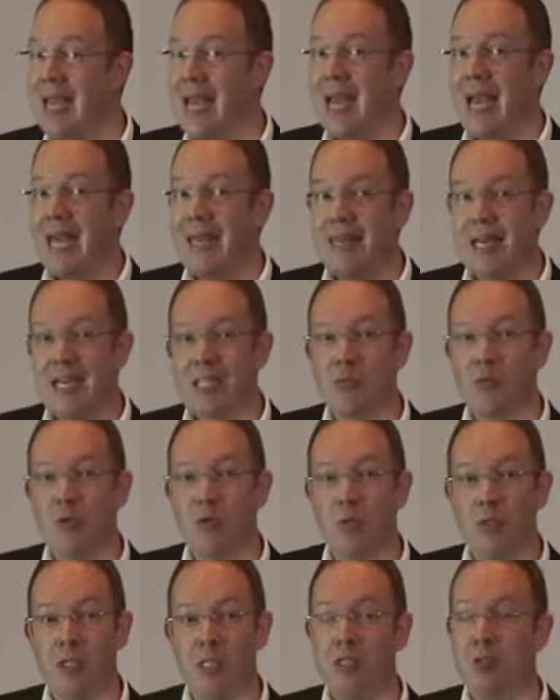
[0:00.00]
And that's
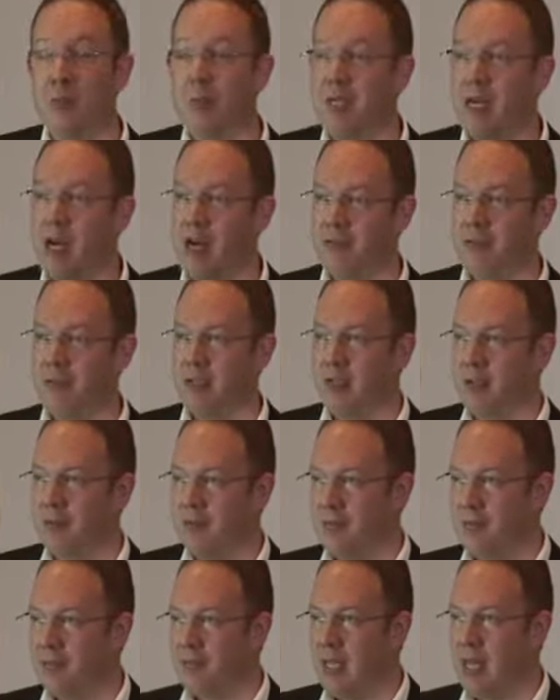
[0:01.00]
what we need to be after.
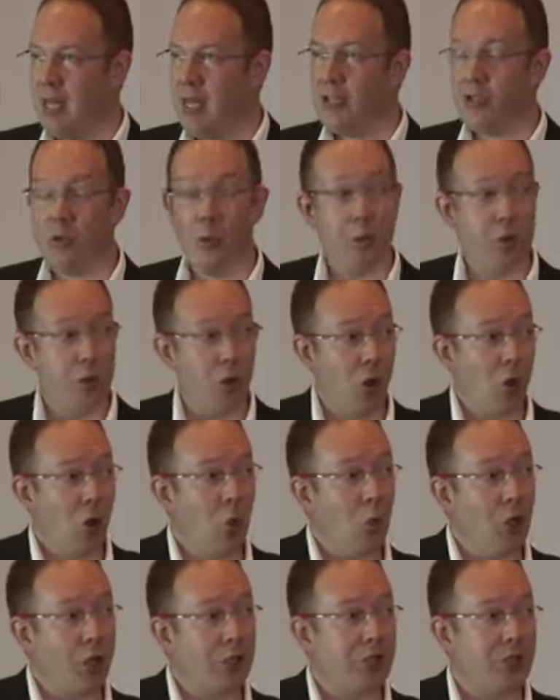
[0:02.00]
So when we all
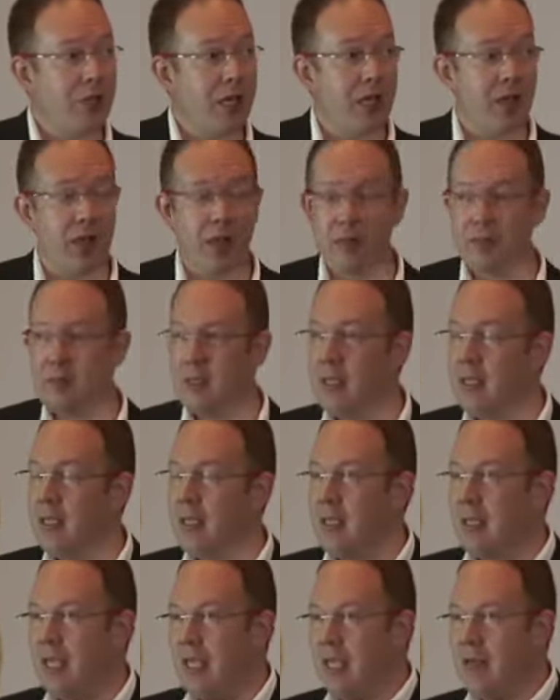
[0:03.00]
work together,
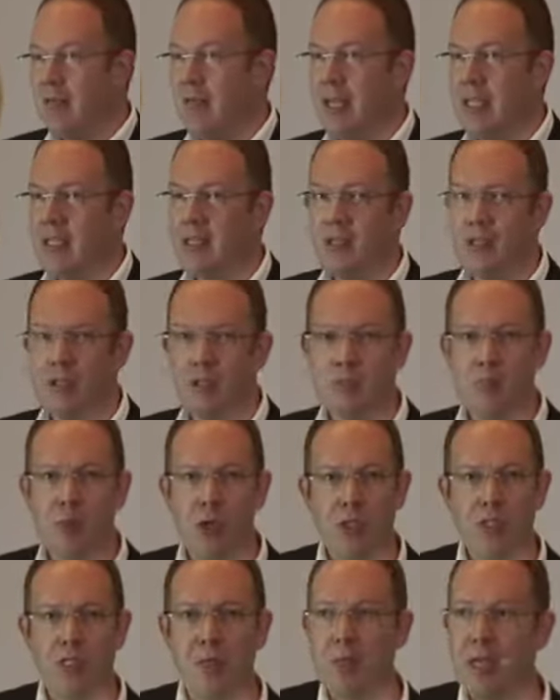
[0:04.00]
innovators,
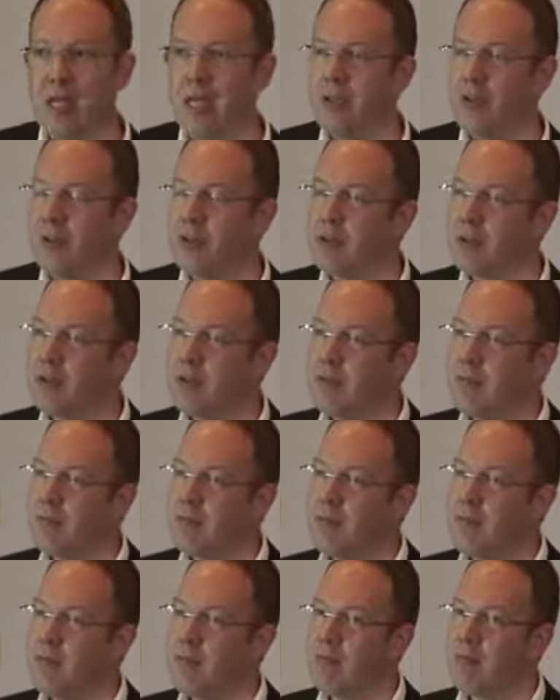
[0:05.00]
policymakers,
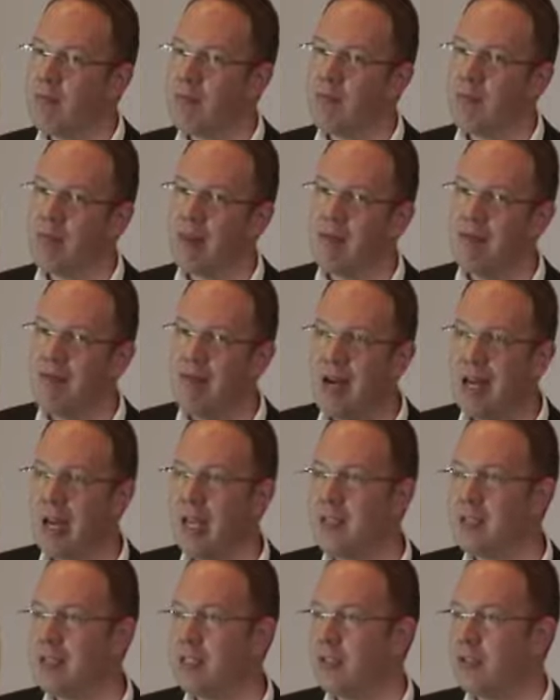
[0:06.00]

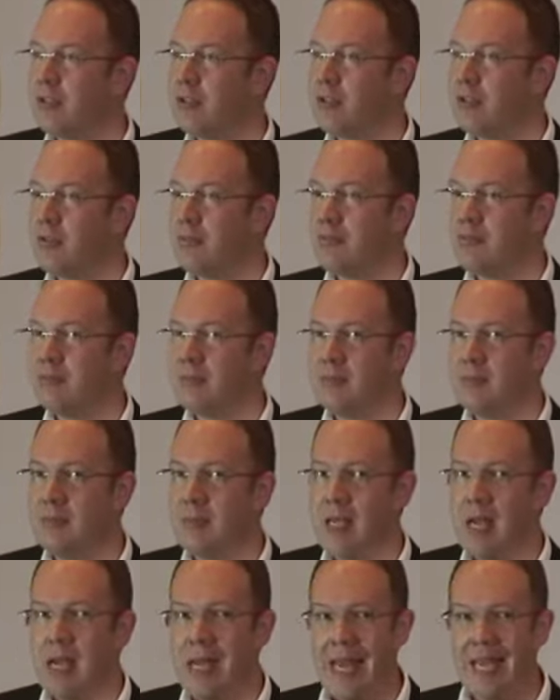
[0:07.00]
financiers,
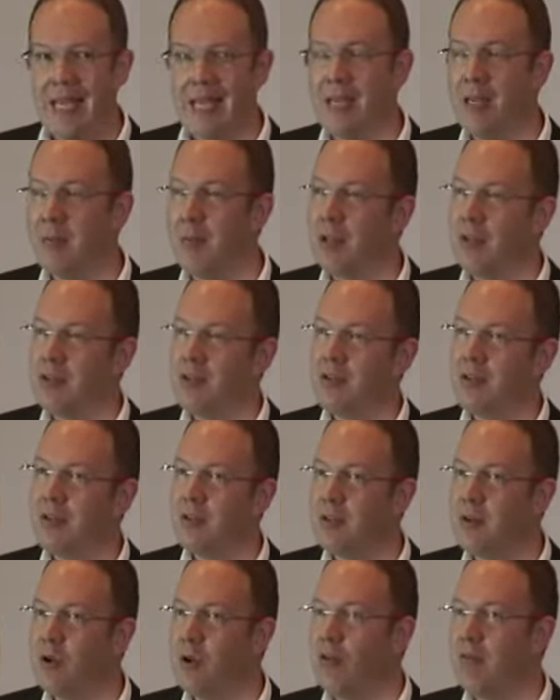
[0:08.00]
academics,
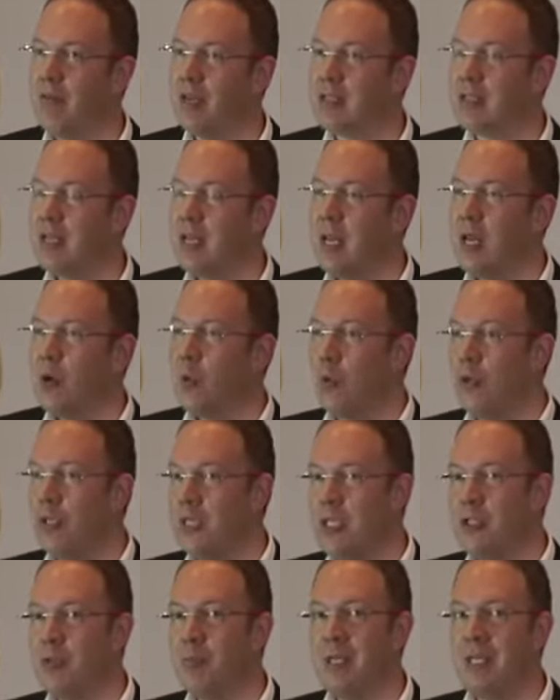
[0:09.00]
all of us, we
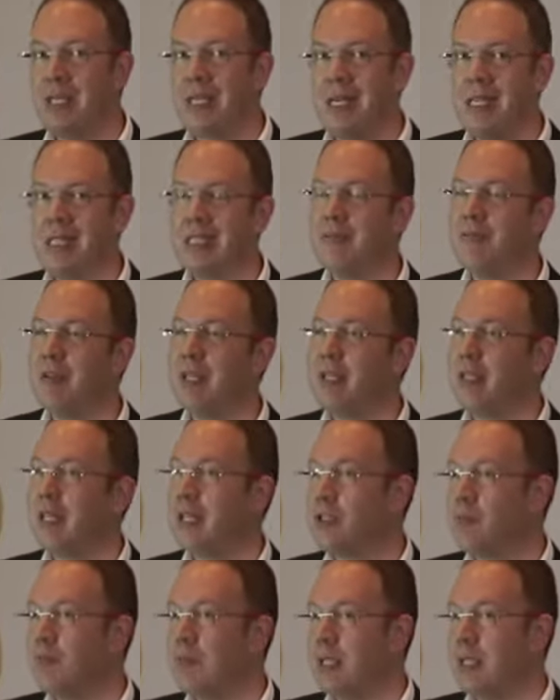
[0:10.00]
need to be cultivating
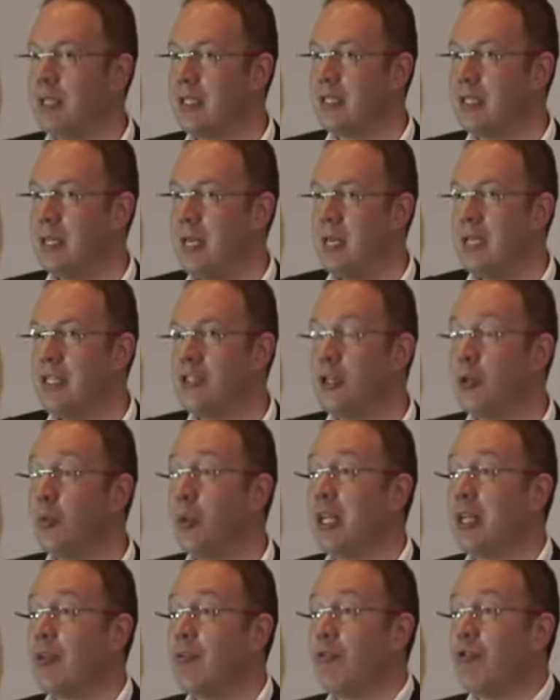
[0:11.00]
that spirit so that we
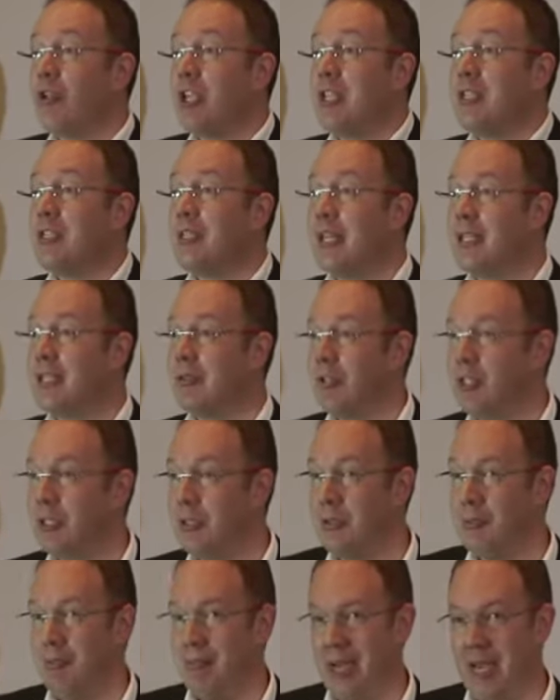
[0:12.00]
can reach that
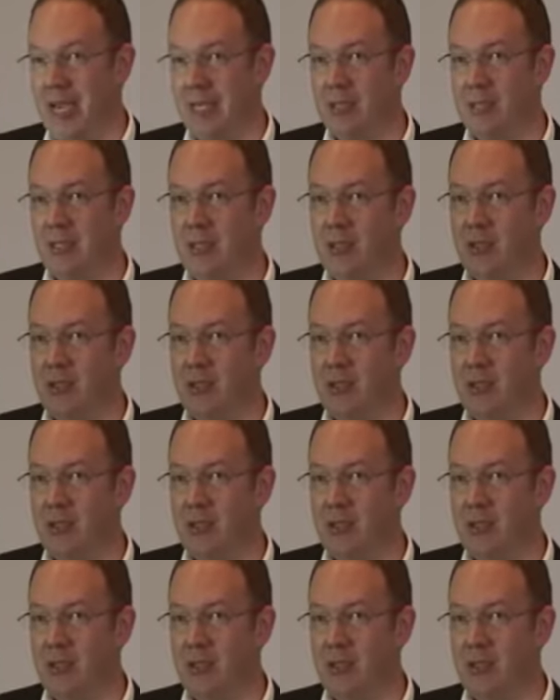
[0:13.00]
critical mass in the